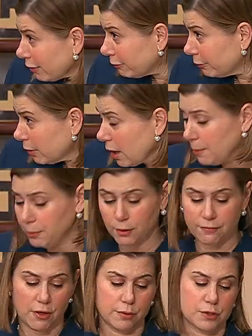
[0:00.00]
through a couple
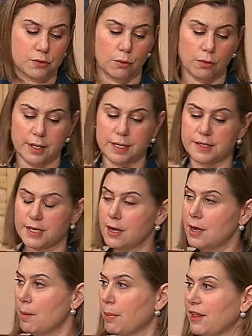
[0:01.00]
of those stories,
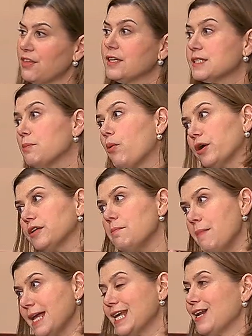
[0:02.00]
but I think it's important to
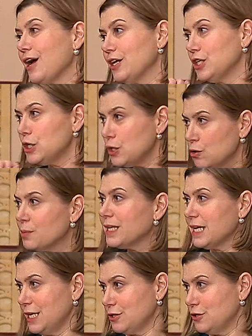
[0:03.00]
make it a human
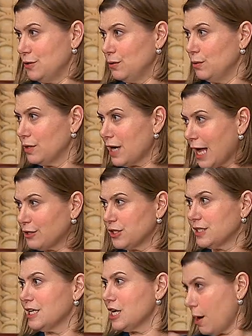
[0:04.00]
issue, not
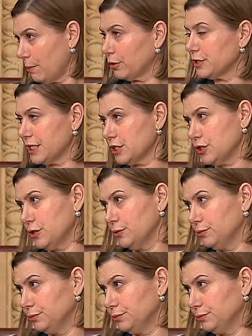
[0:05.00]
just a numbers issue.